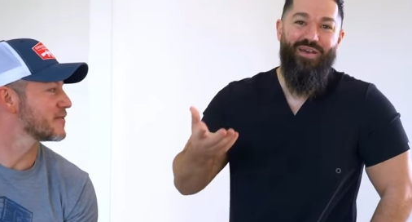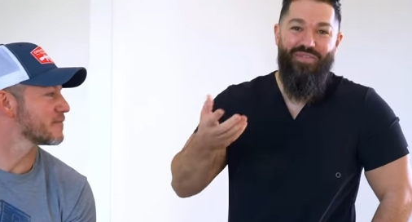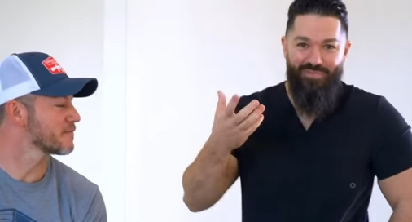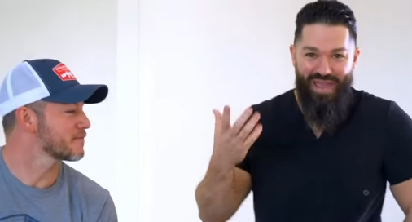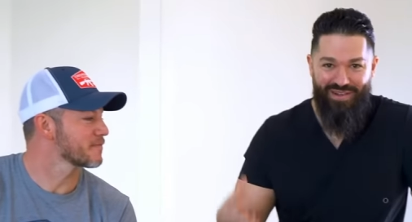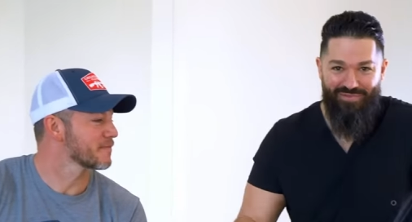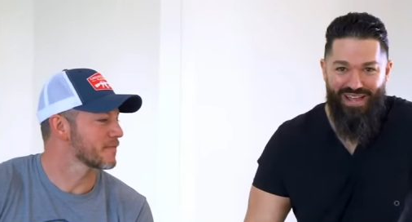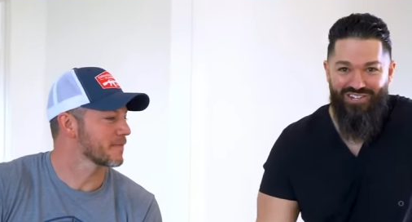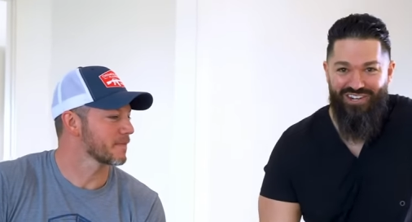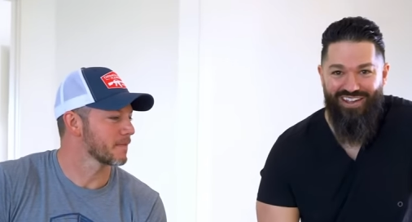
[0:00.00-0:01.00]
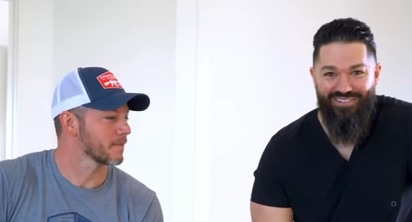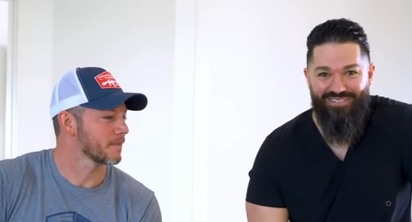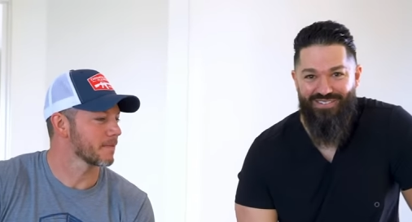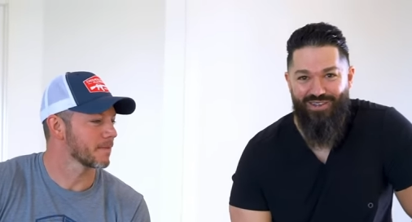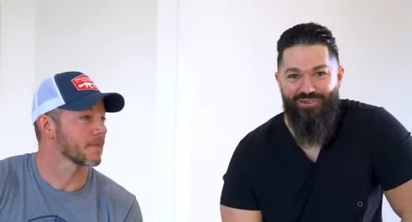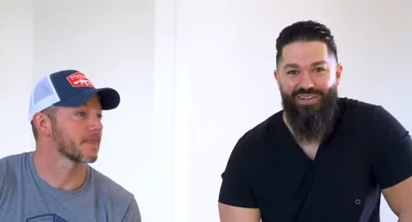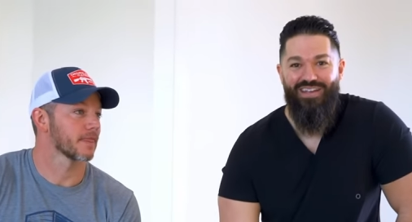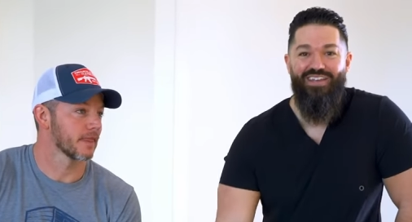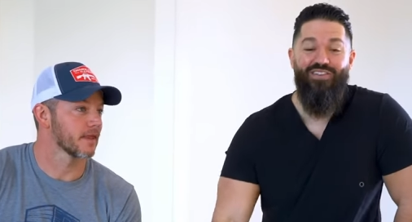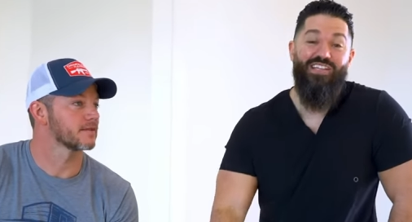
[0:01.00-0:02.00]
Speaker 1: uh, the abandoned mansion now. So
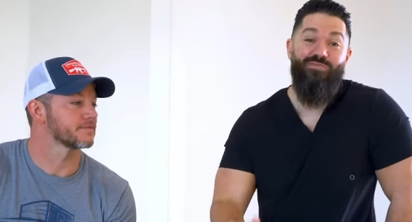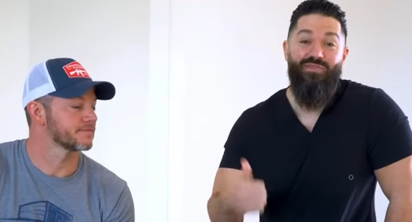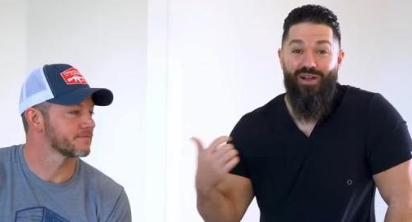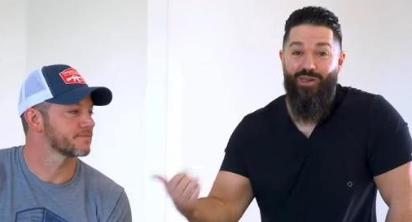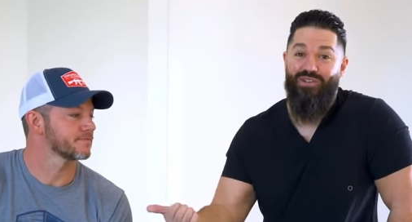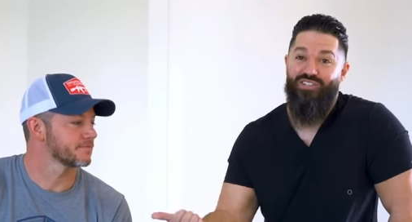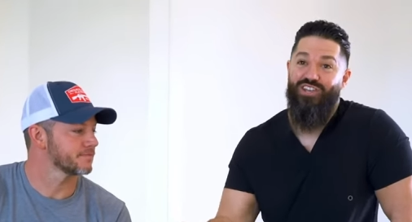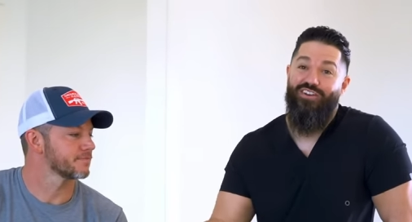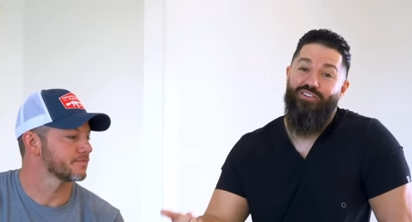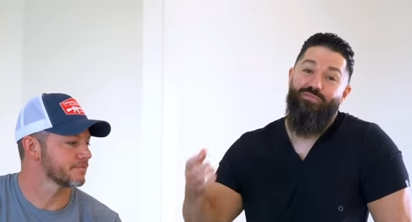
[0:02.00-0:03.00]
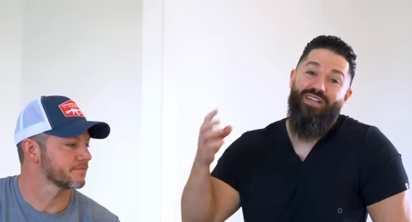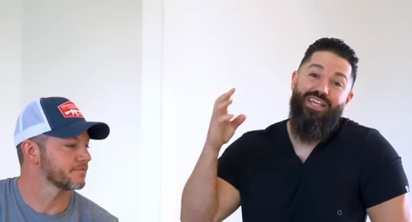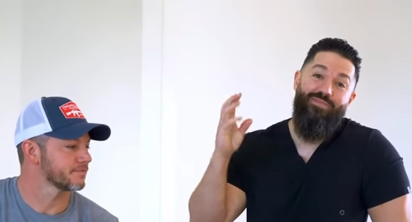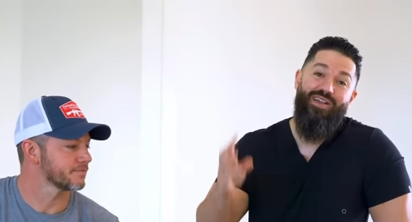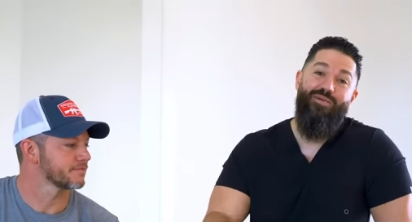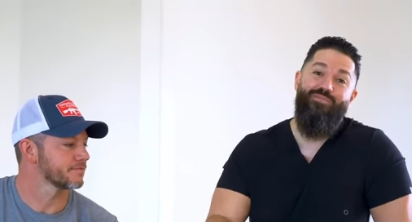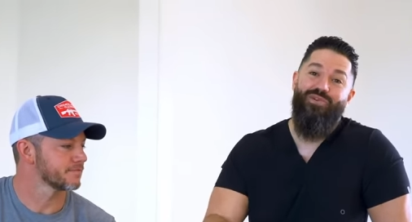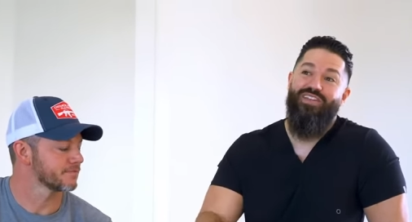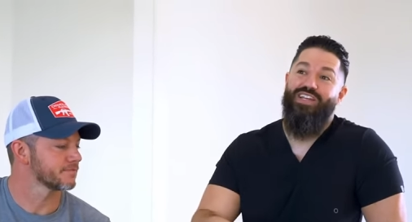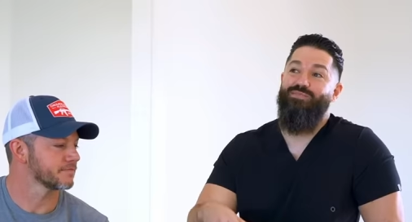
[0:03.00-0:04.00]
if you guys have been following his channel, you've been keeping up
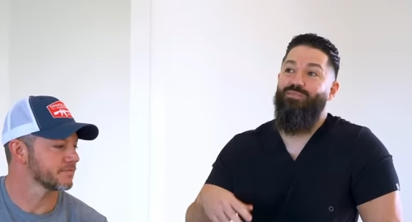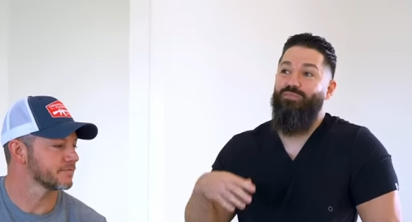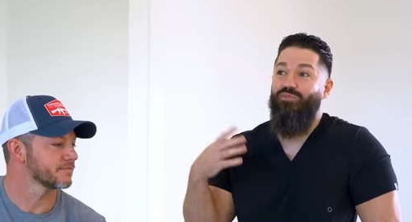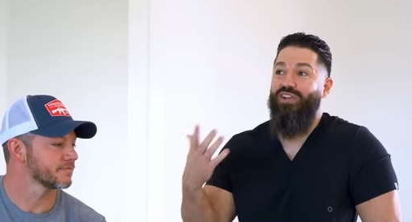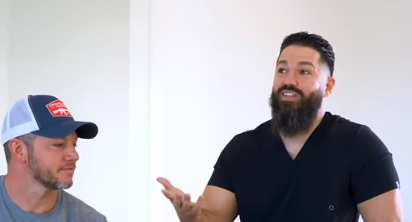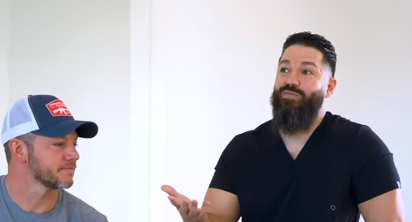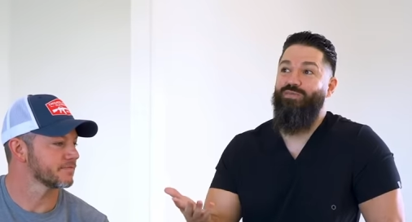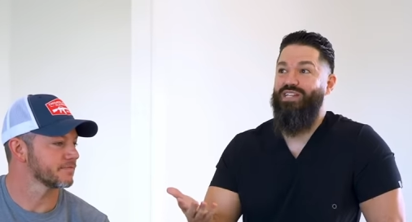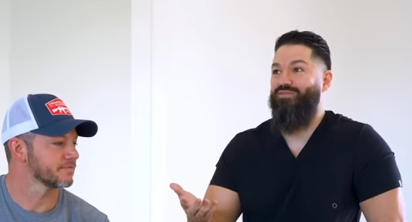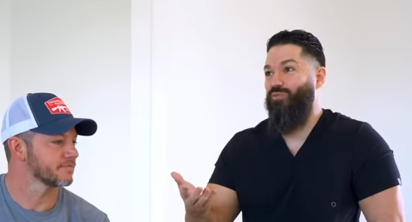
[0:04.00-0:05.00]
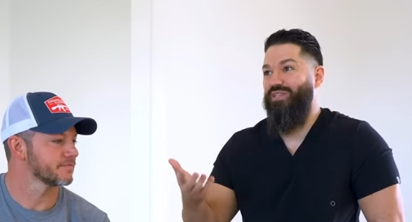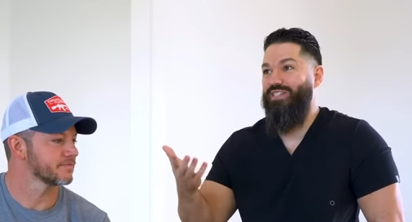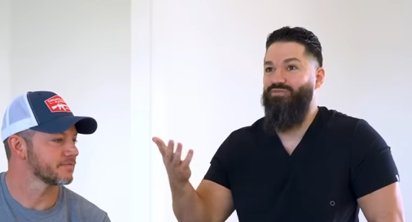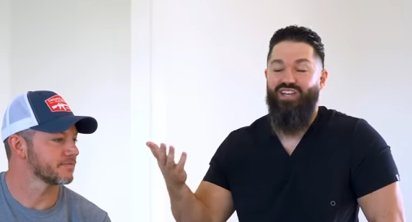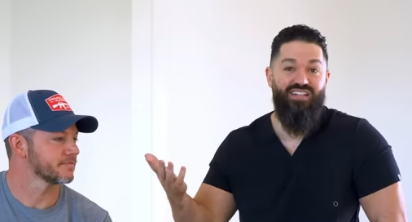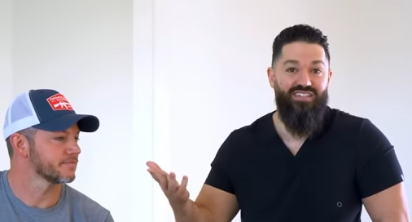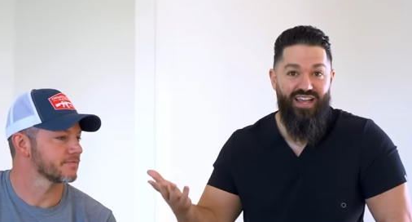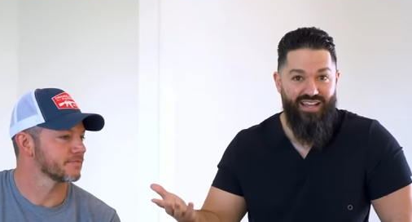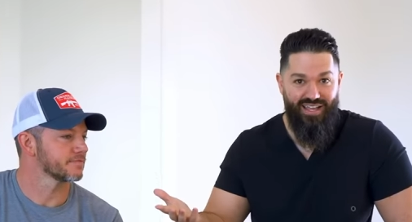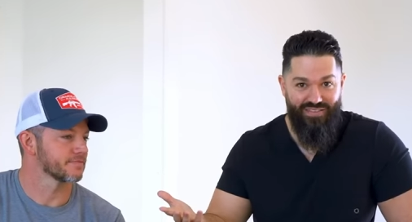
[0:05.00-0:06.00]
with it. He's moving into this place for what seems like a
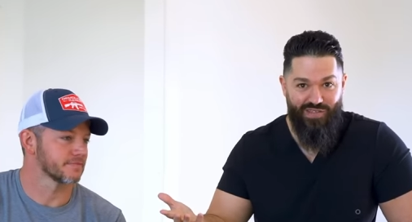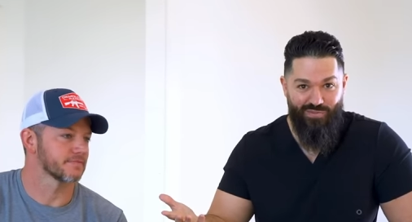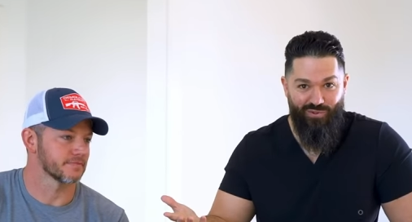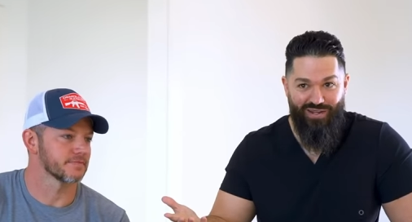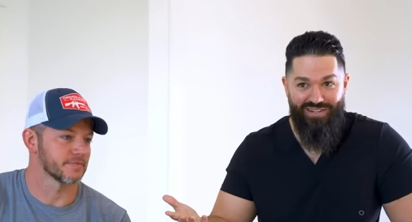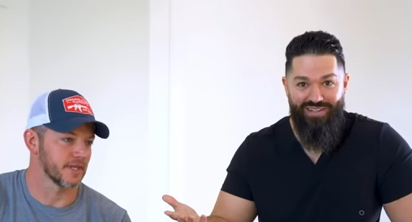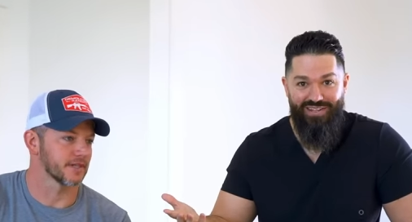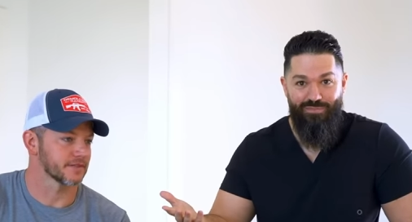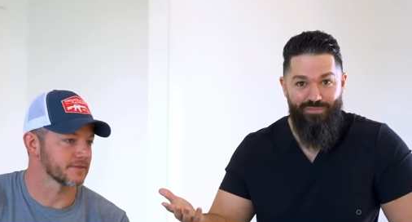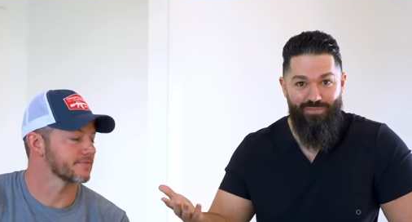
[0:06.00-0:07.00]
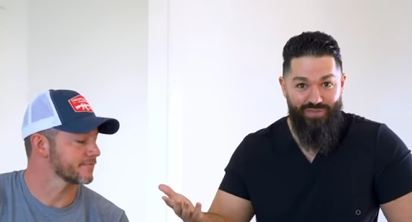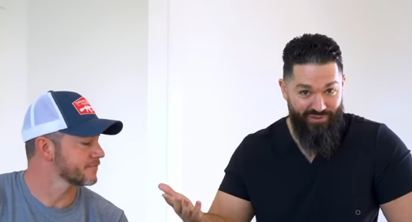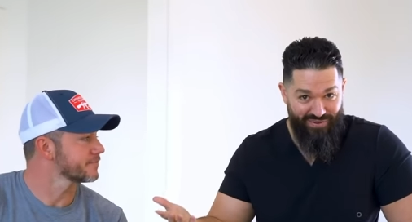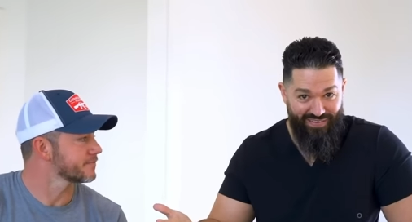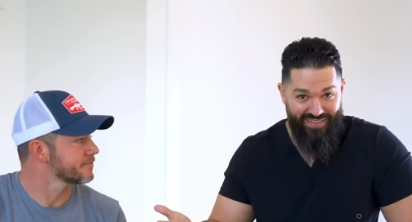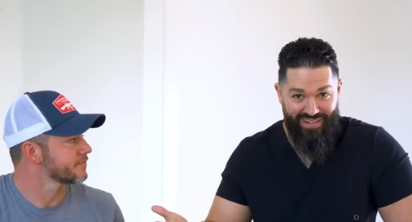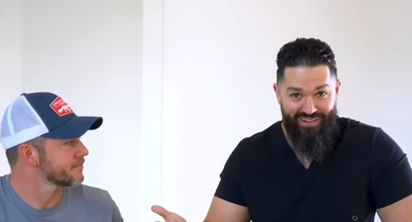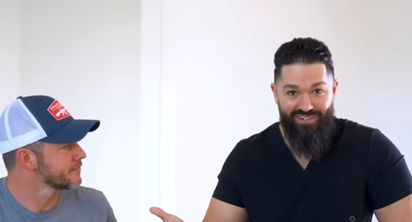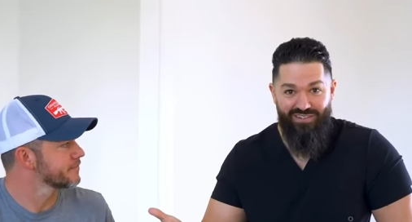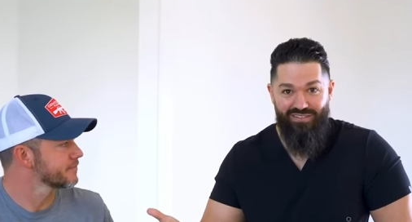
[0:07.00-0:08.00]
decade at this point. Yes. But they're finally
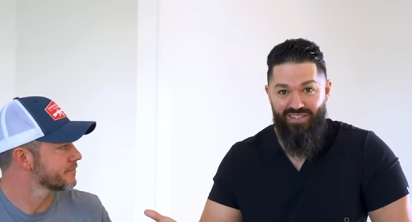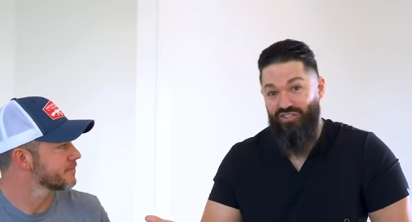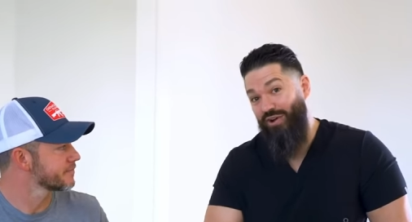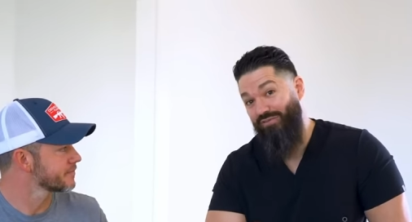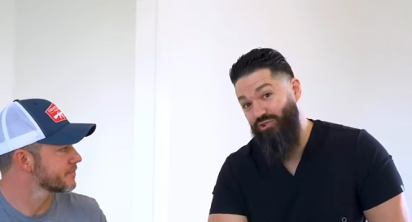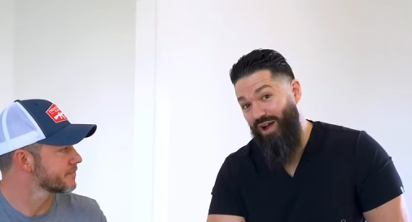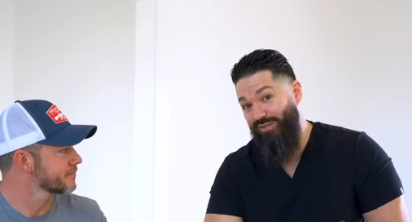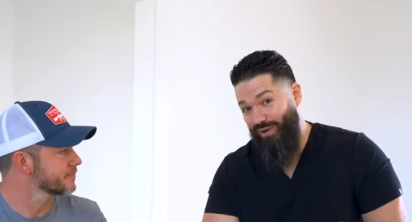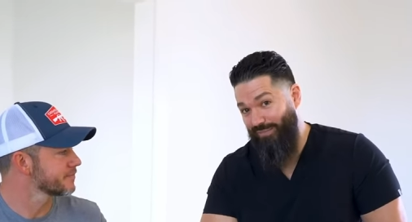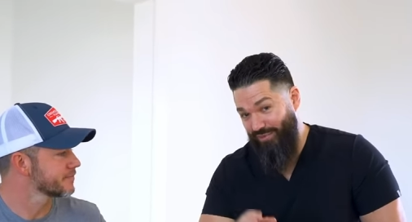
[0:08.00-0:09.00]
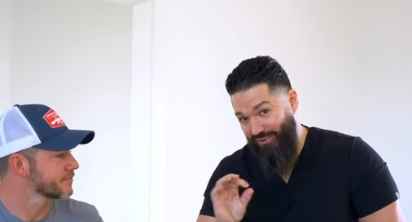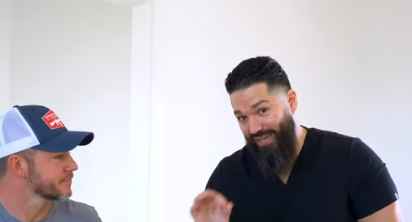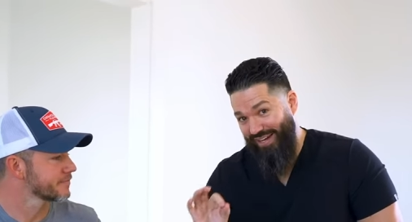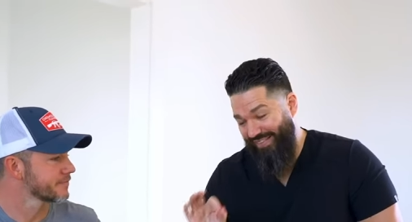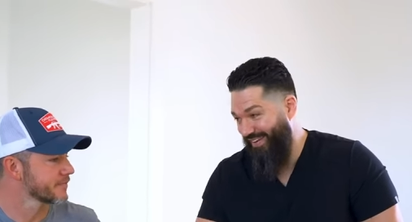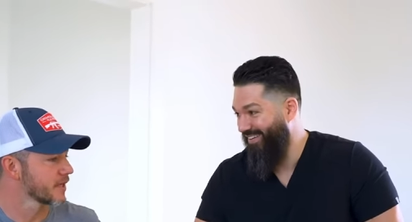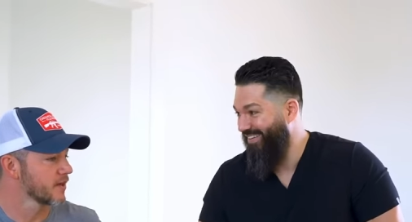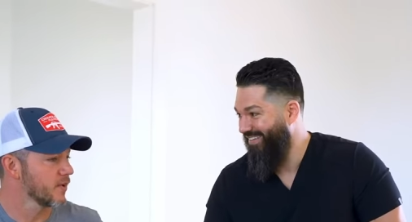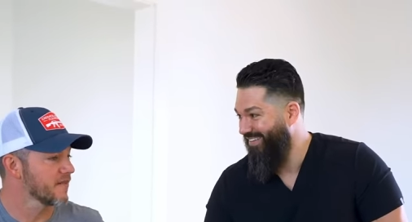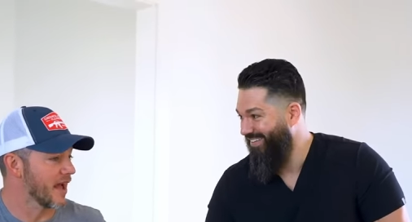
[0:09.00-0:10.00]
here. They still don't have a driveway, but they're getting there.
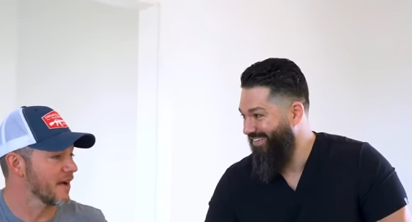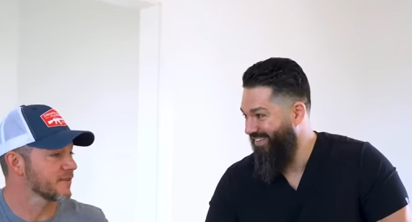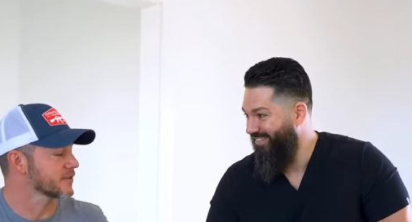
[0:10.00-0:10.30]
We have half